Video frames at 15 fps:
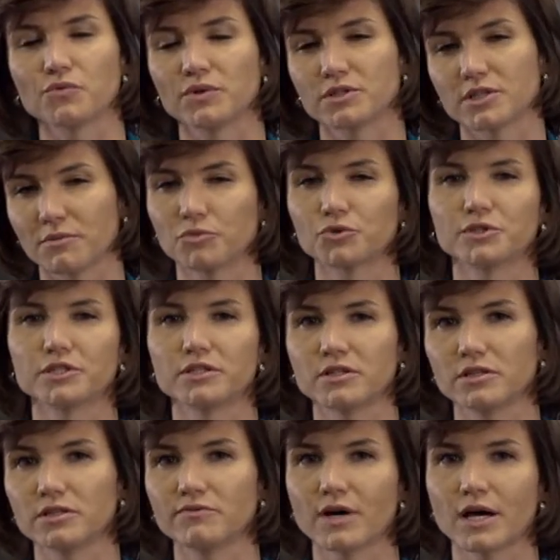with subordinate
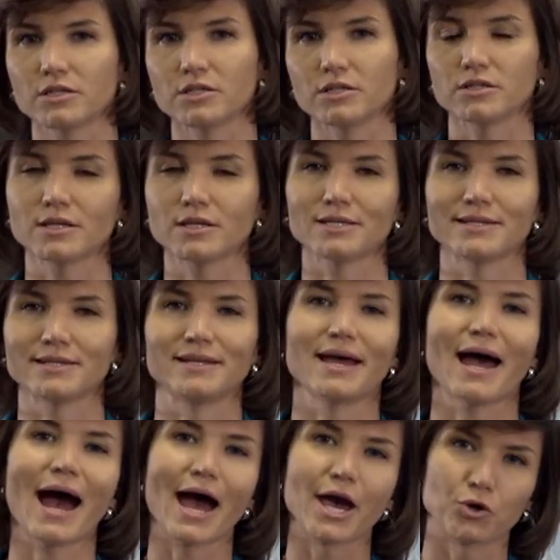devices as an
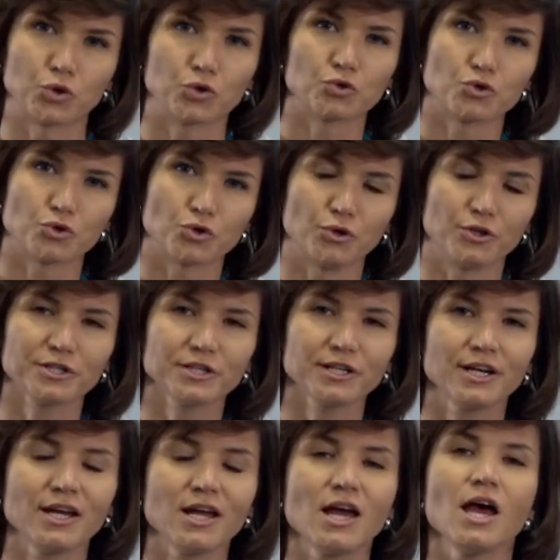I/O controller,
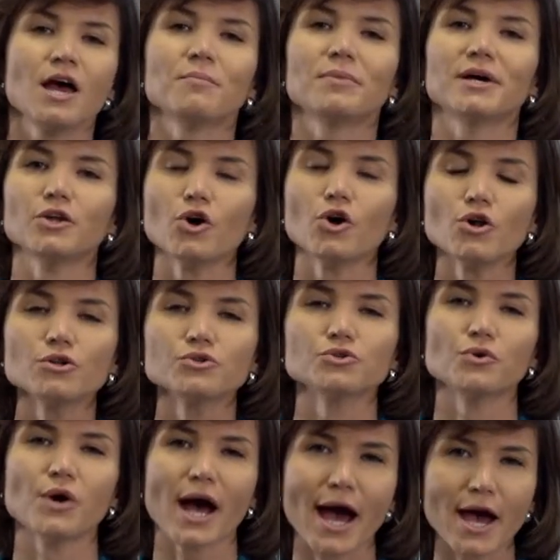but
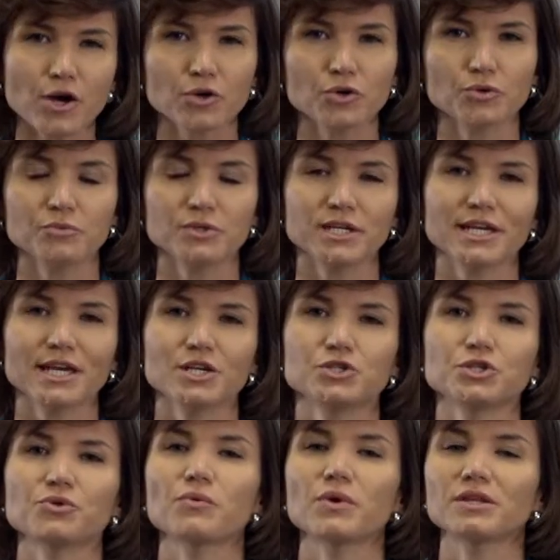also I/O
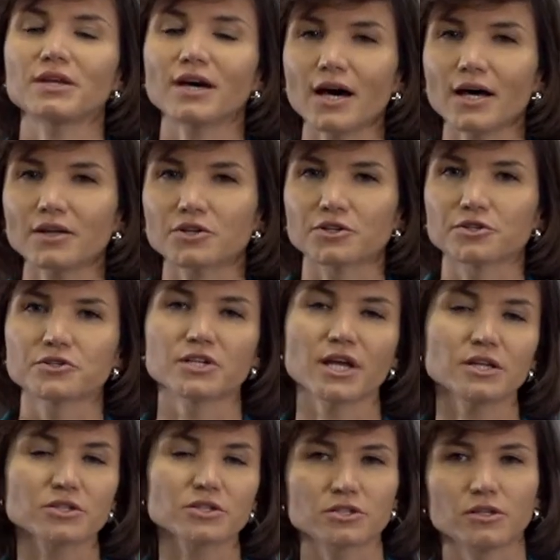communication with other
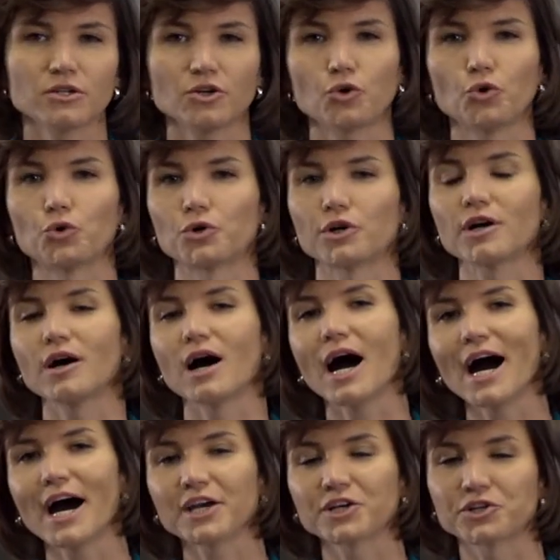central or
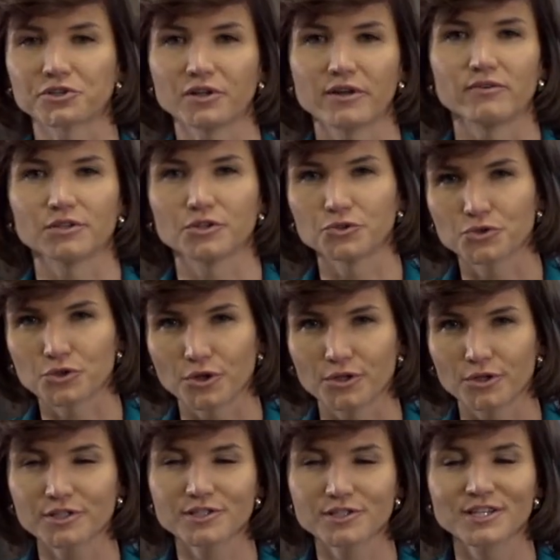higher level
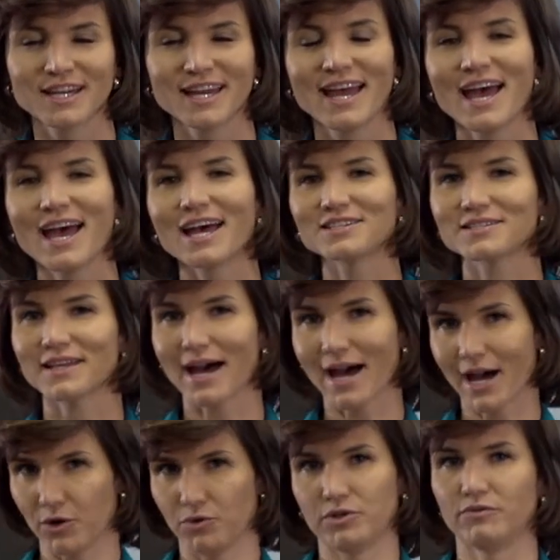controllers as an
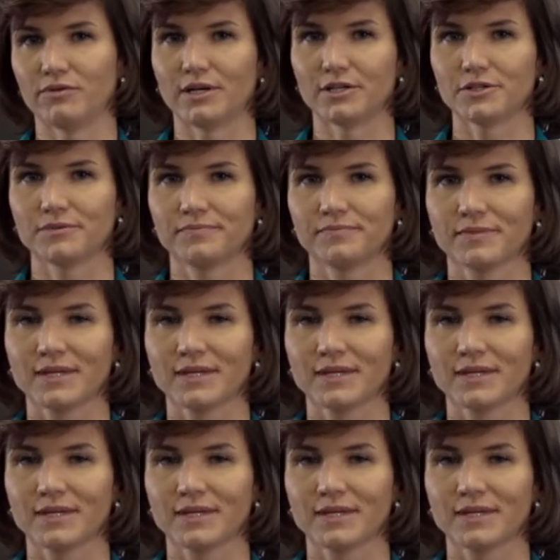I/O device.